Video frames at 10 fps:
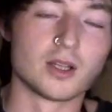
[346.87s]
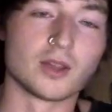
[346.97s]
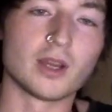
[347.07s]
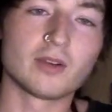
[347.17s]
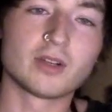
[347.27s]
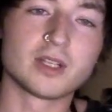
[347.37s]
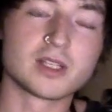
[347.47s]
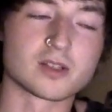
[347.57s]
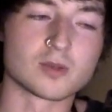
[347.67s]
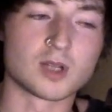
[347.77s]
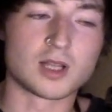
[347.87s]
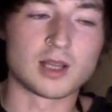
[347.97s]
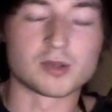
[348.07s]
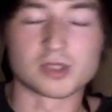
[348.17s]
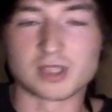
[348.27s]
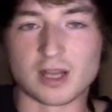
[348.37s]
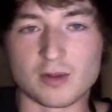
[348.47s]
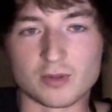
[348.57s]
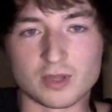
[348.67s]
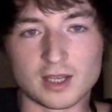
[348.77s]
The irony is as well, I was down
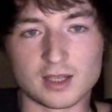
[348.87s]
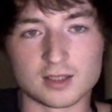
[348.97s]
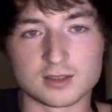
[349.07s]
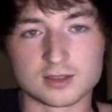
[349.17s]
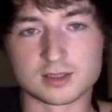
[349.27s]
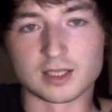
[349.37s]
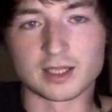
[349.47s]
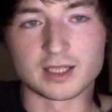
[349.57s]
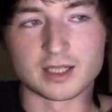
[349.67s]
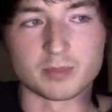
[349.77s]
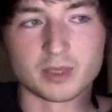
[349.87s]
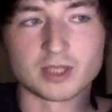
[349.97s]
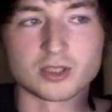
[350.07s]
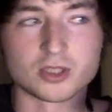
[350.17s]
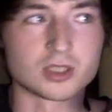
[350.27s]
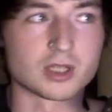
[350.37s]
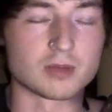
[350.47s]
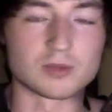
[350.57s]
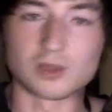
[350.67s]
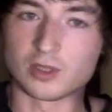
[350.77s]
there taking pictures, I was
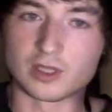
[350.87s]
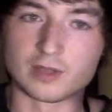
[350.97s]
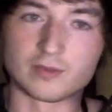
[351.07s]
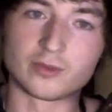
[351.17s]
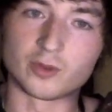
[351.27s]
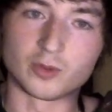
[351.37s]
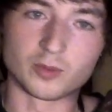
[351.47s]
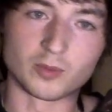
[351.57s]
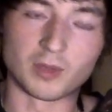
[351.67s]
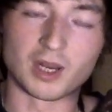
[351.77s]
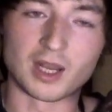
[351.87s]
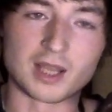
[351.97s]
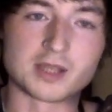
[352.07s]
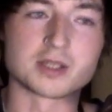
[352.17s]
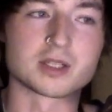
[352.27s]
looking through my lens,